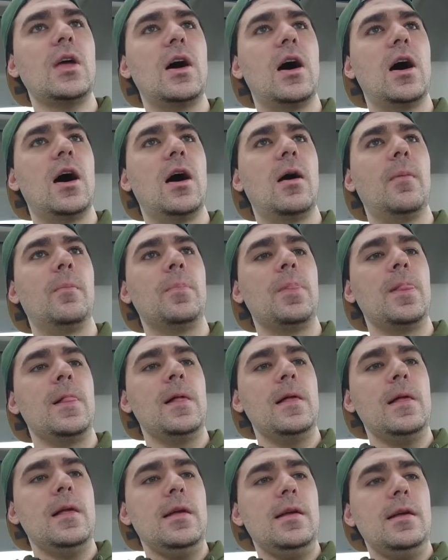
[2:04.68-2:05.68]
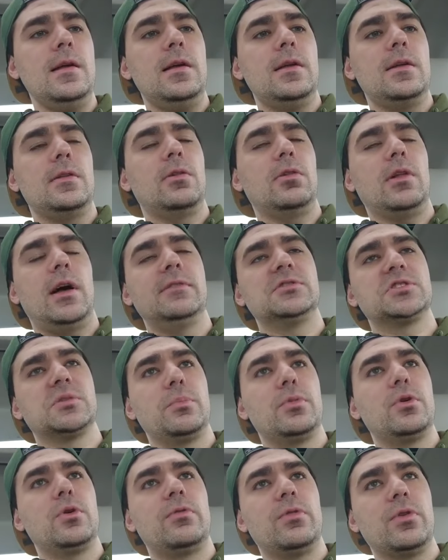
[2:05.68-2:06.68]
Um, life's a
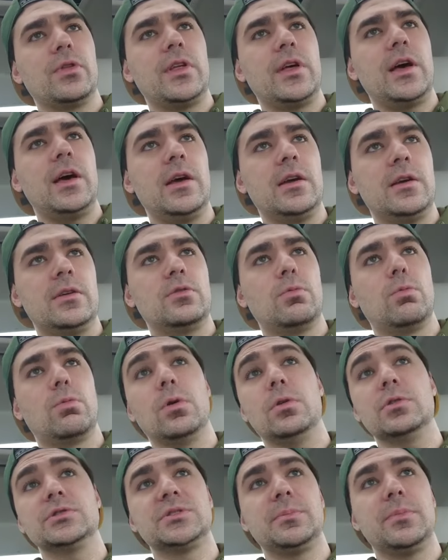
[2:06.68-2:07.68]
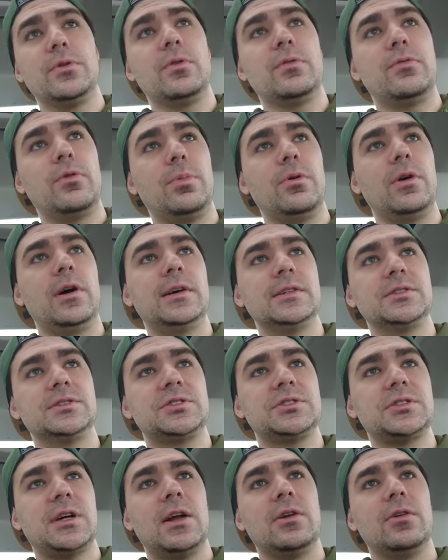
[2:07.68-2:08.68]
beautiful thing. The world's a beautiful
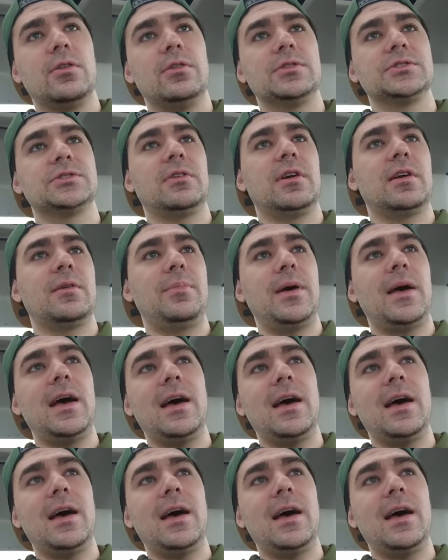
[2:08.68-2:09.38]
place. I know there's a lot of